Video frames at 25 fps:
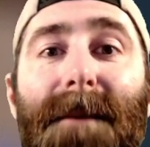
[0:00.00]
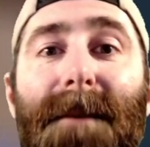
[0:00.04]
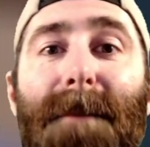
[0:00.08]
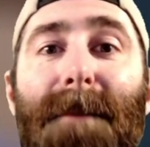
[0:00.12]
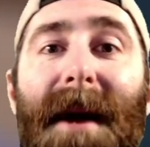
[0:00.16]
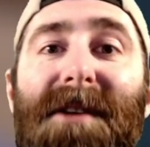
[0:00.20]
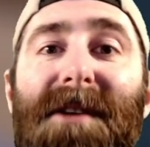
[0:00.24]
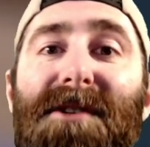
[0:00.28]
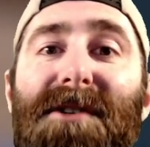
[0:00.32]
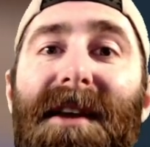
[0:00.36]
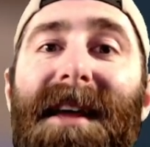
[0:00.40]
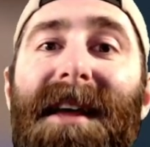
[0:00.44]

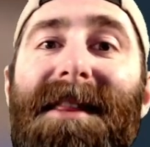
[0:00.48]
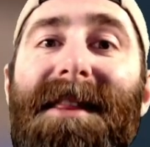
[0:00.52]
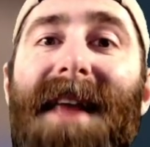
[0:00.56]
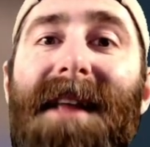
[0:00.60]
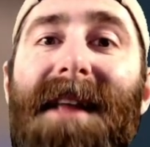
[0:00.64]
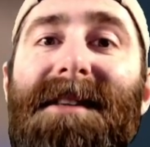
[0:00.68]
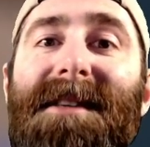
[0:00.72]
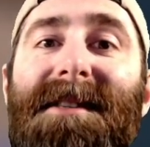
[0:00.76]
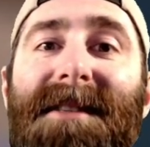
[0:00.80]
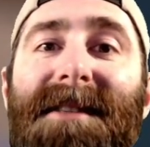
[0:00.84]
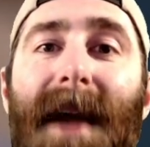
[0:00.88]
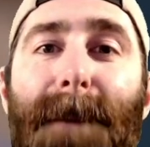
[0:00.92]
Make sure to hit
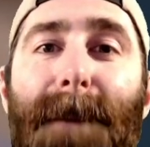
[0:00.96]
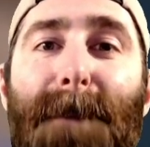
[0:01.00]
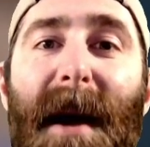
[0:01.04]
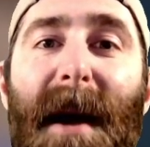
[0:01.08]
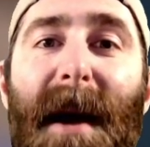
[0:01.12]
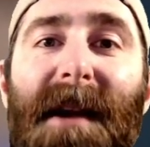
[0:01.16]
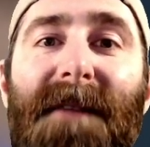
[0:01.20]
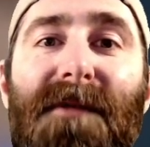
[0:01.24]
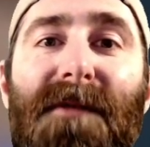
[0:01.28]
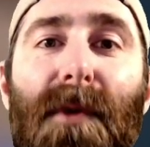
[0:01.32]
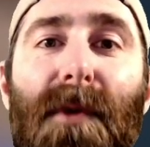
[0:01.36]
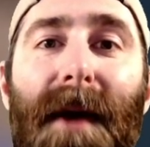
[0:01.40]
that sub
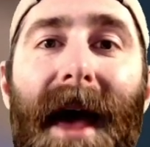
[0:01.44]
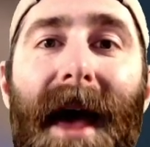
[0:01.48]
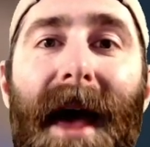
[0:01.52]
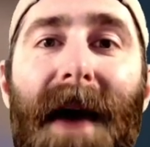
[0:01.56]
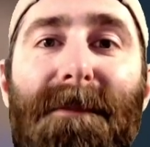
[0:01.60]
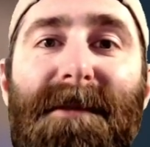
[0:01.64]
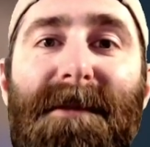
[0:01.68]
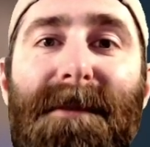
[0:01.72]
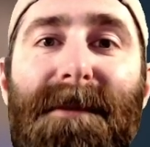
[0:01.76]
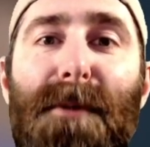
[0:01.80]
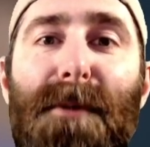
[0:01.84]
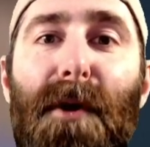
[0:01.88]
button if you want to
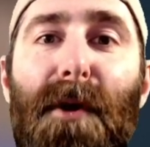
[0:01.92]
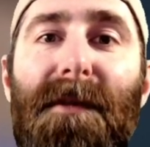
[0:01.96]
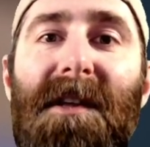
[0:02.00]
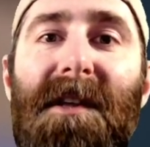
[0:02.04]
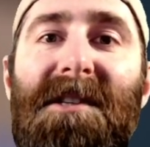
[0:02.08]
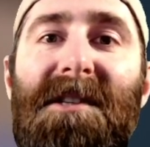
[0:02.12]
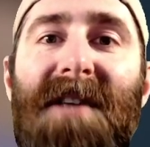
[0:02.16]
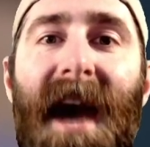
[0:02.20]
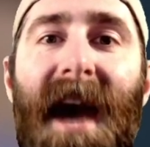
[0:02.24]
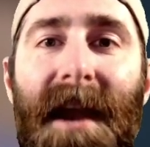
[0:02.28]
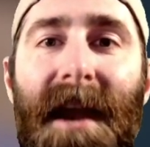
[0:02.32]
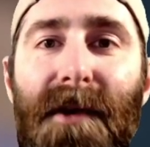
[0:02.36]
help support the
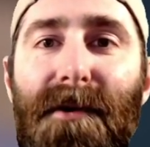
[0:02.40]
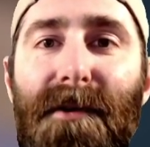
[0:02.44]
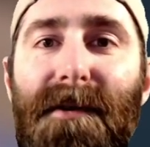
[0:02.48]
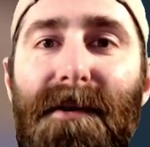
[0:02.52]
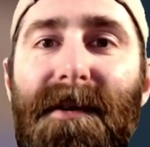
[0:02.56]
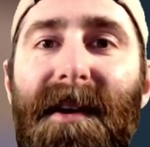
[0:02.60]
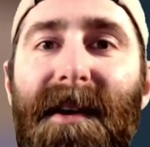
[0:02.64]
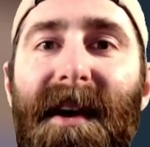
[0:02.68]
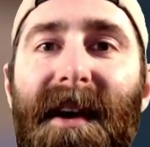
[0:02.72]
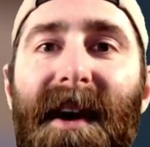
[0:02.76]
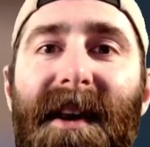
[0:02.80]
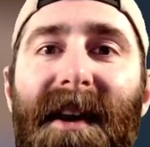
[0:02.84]
channel.